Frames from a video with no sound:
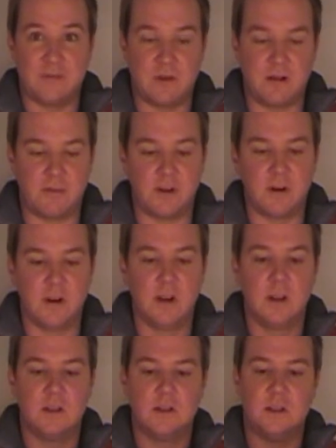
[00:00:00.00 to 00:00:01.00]
forever.
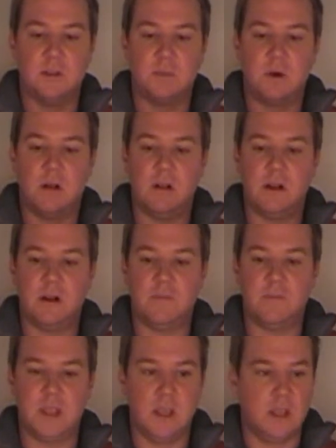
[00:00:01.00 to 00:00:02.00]
It's a huge ball here.